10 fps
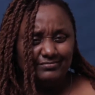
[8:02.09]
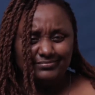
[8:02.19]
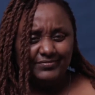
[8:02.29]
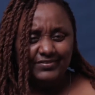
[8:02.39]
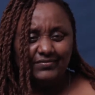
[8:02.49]

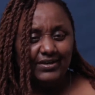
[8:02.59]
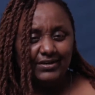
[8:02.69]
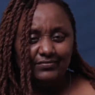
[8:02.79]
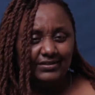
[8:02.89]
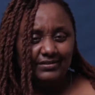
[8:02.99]
We've never heard
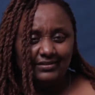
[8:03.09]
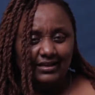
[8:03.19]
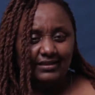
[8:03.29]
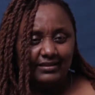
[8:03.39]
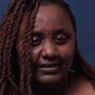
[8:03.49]
of anything
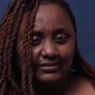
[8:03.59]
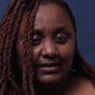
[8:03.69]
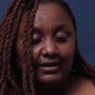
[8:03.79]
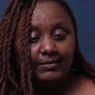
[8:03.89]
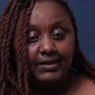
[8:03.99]
like that.
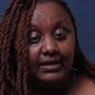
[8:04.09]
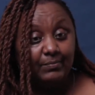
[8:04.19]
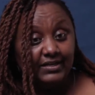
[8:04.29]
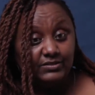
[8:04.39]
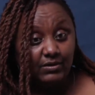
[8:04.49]
I'm like, a
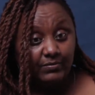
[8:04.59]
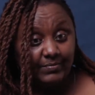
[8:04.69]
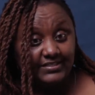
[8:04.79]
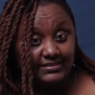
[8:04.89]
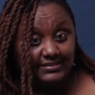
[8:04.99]
place where
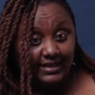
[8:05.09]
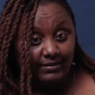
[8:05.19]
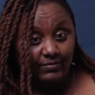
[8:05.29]
women stay.